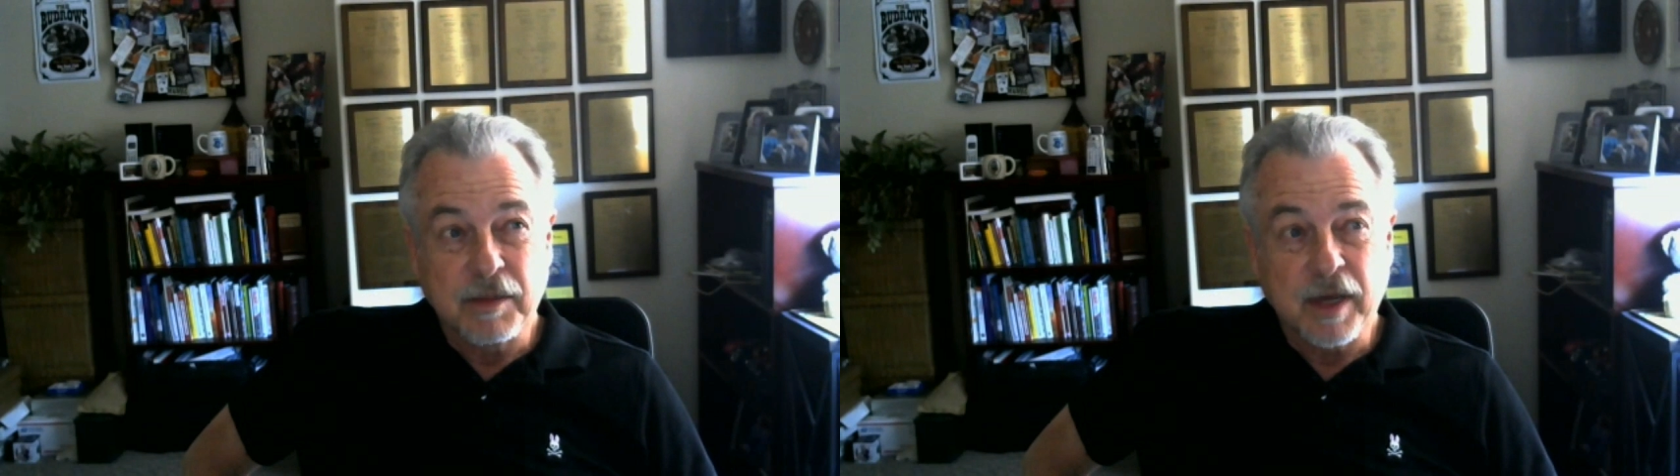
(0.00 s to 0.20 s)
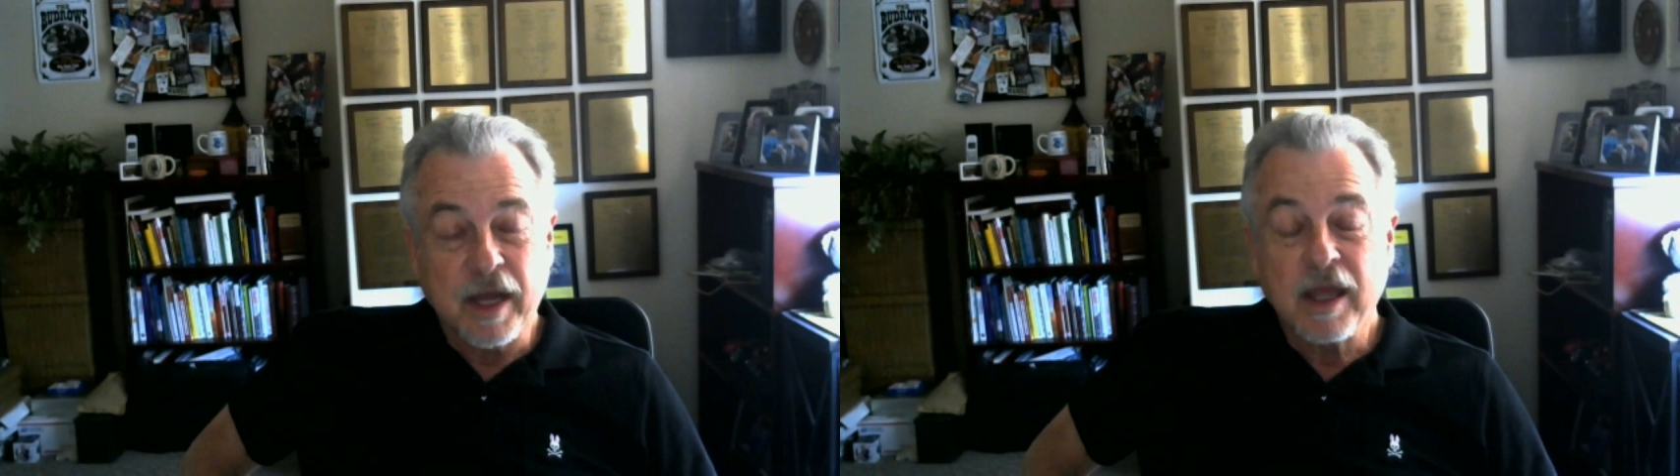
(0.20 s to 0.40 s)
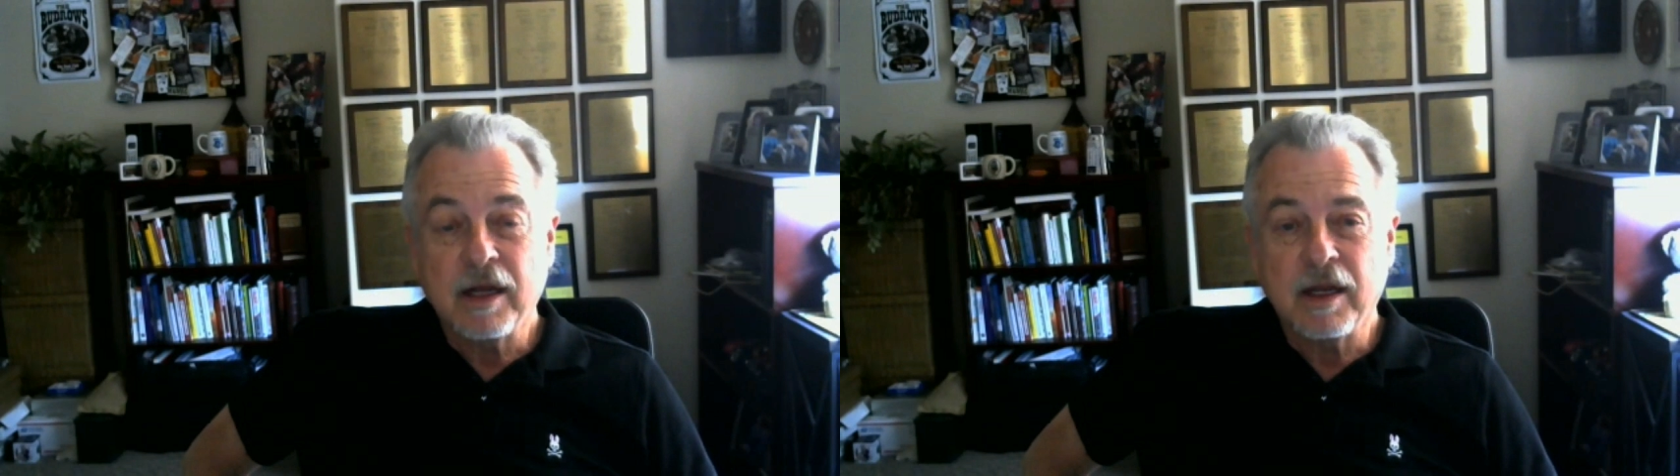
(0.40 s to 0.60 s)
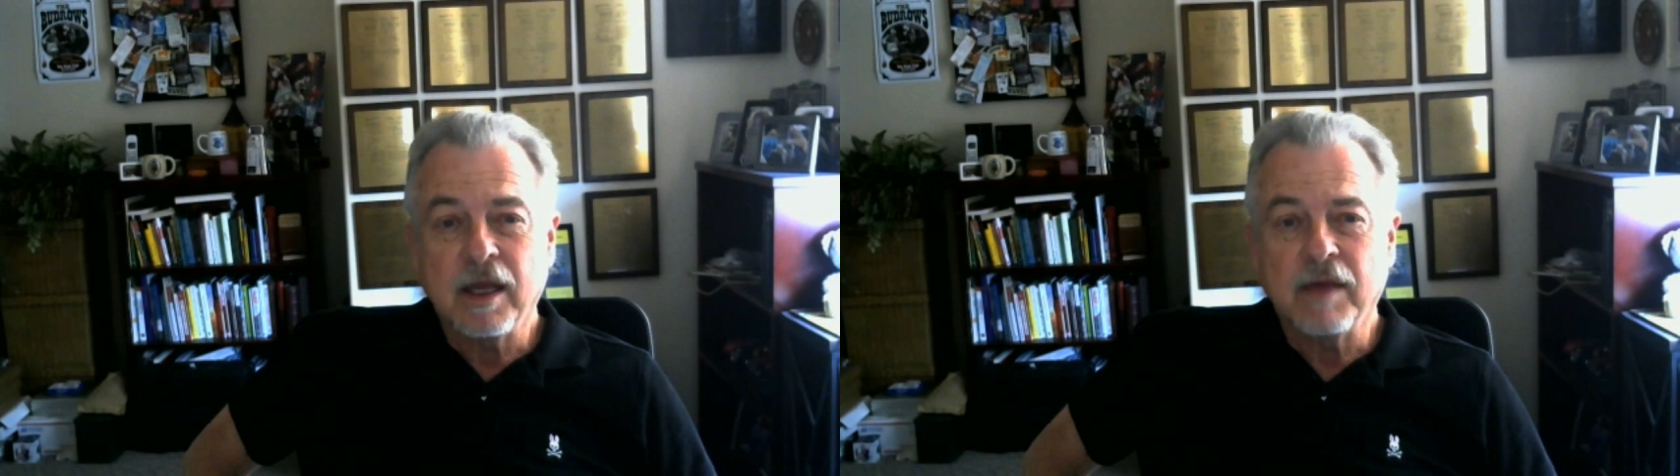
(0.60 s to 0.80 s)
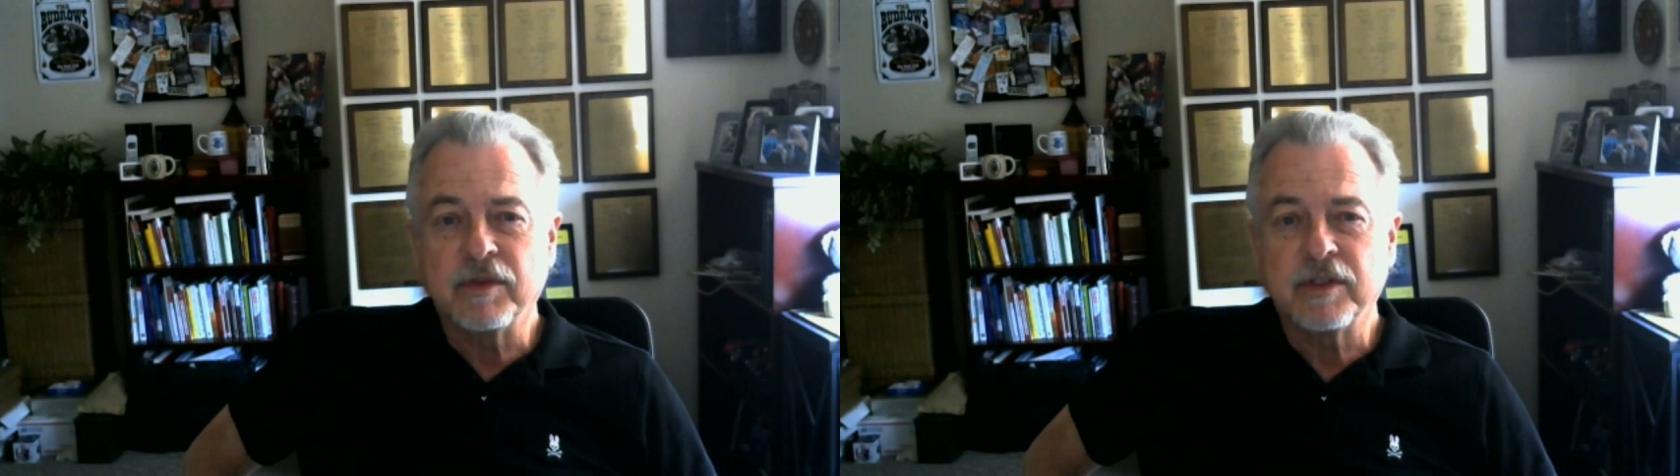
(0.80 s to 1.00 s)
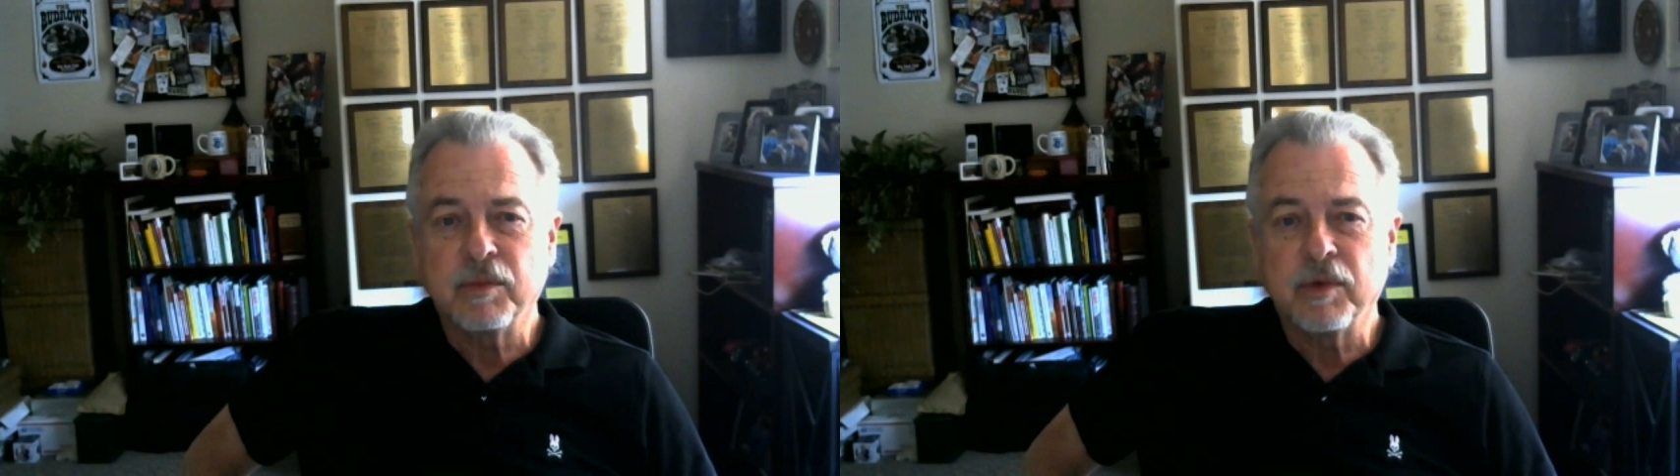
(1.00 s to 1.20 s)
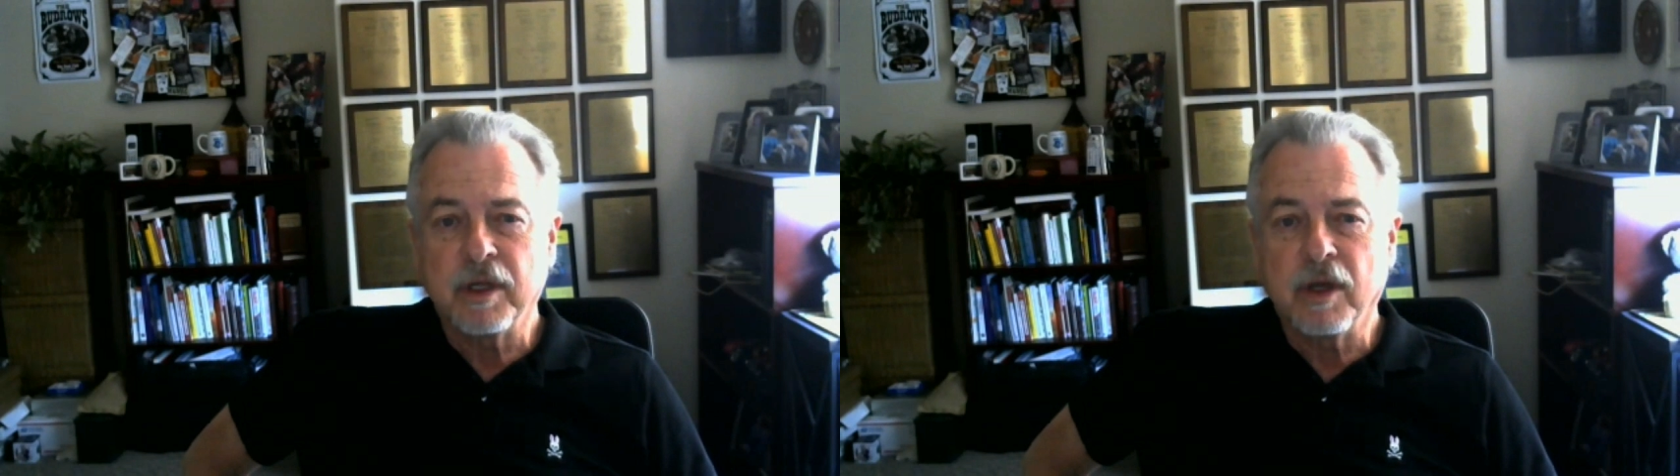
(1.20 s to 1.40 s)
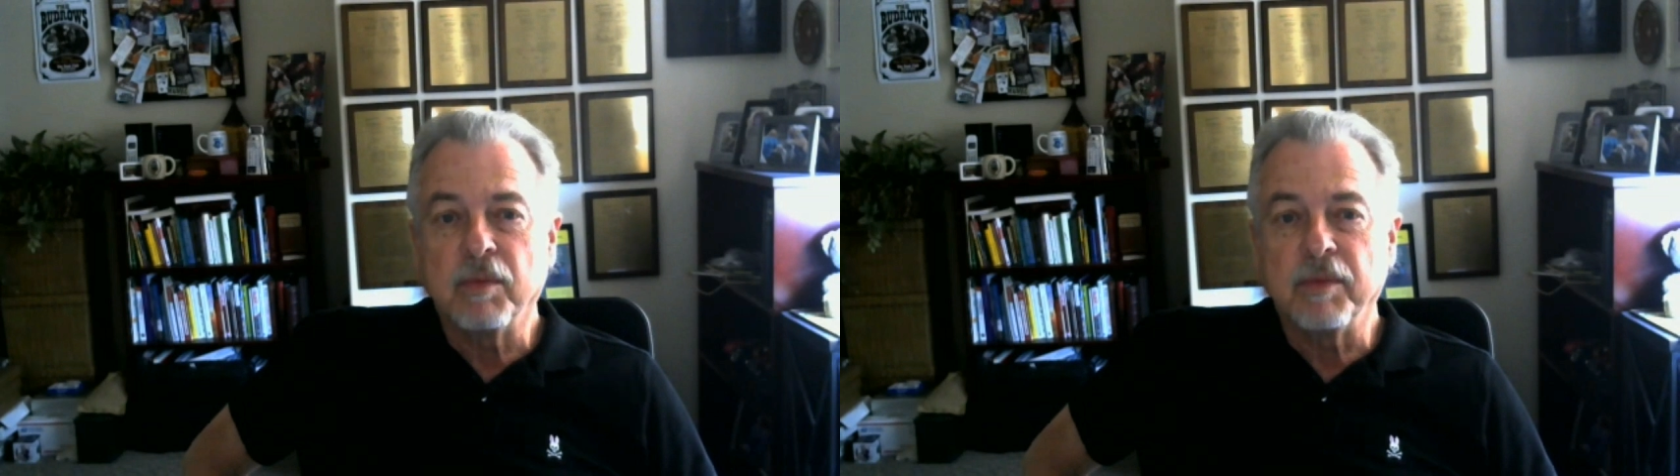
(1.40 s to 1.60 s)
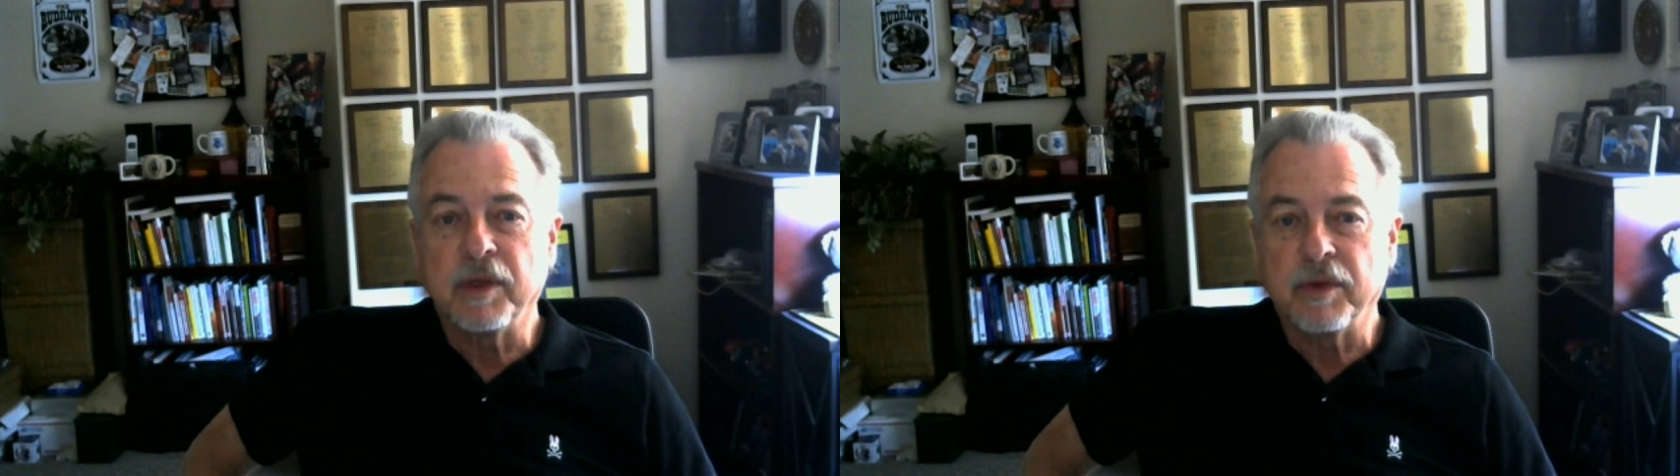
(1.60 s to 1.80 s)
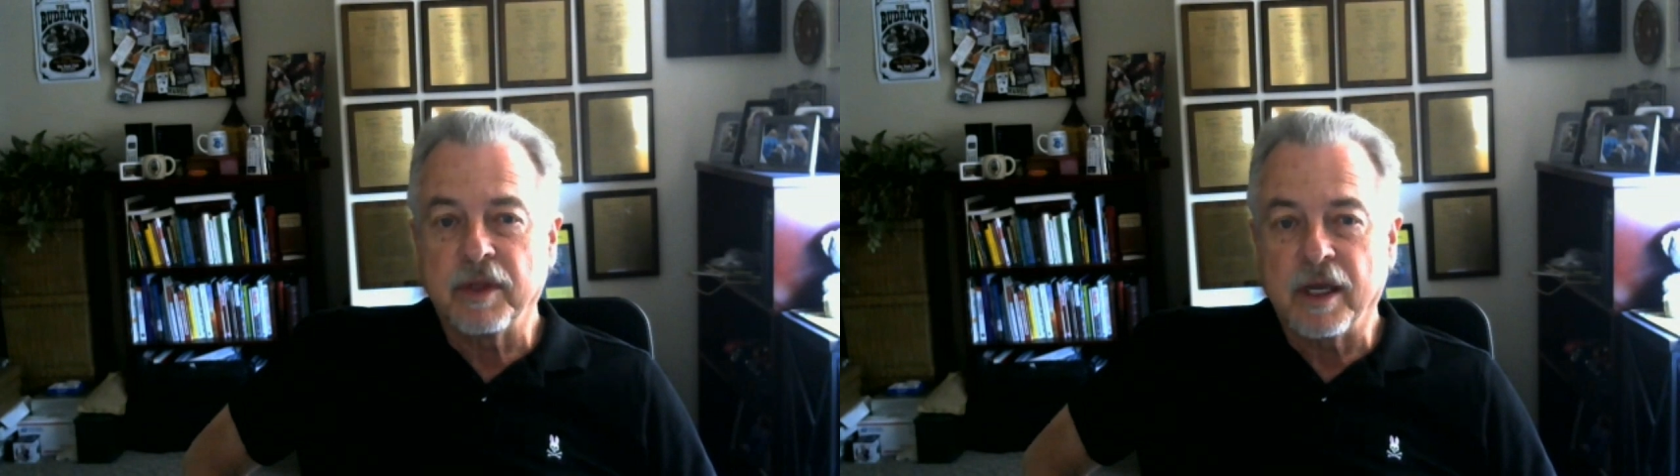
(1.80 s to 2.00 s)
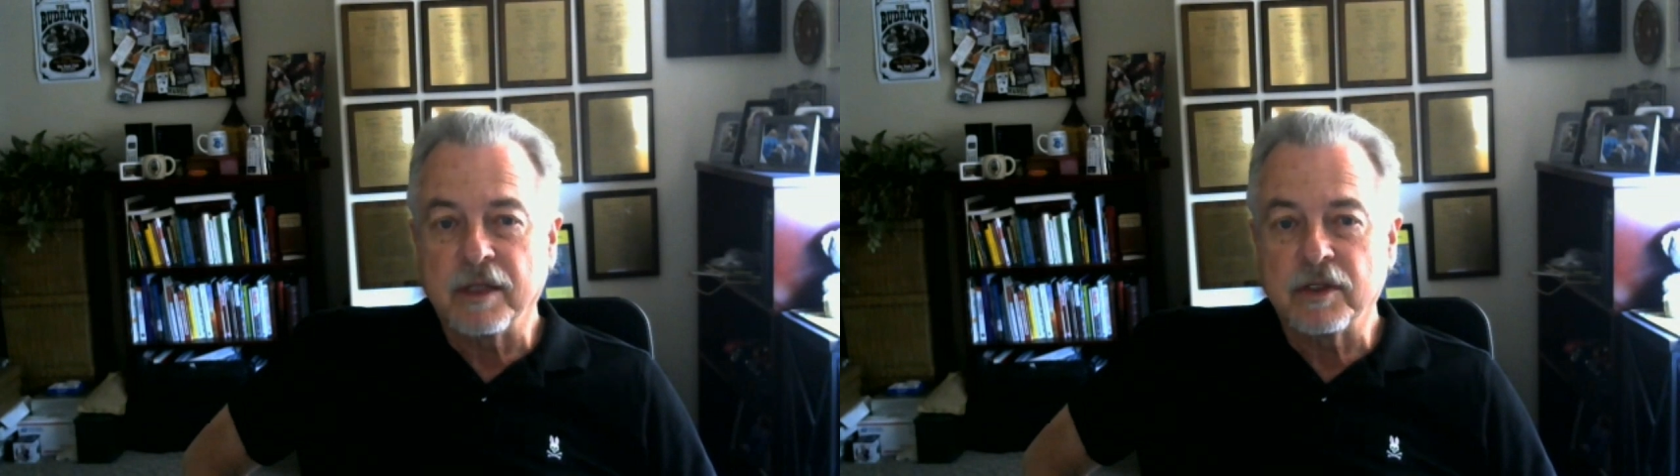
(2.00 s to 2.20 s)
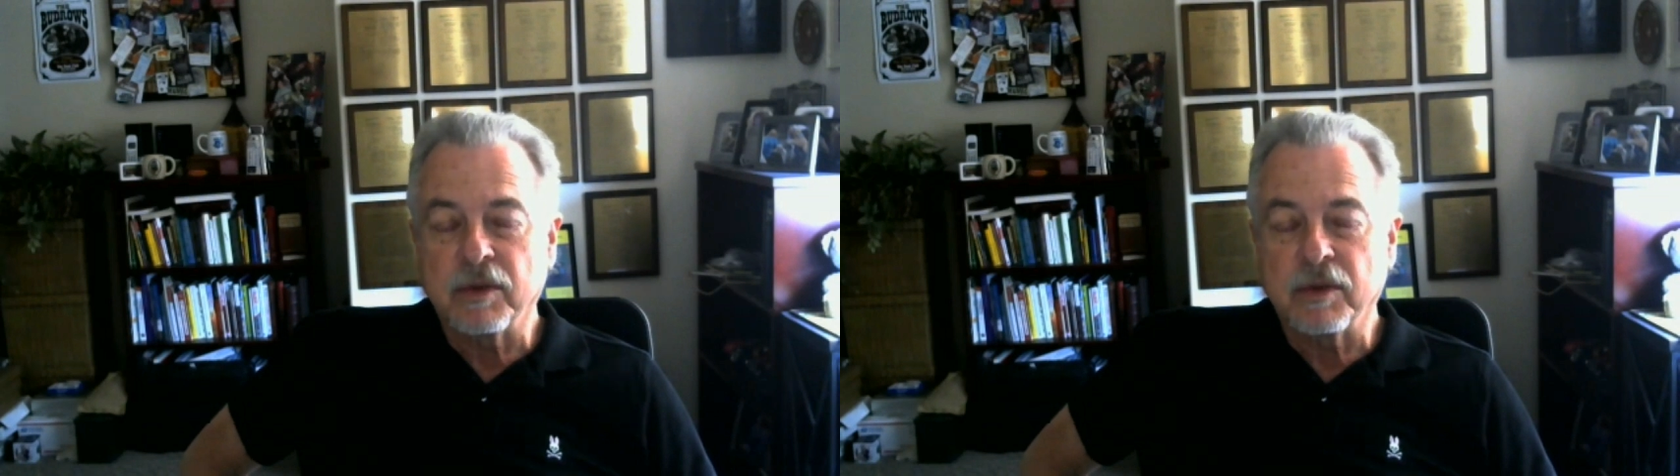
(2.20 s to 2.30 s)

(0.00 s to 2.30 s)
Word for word: I had to have someone help me with that.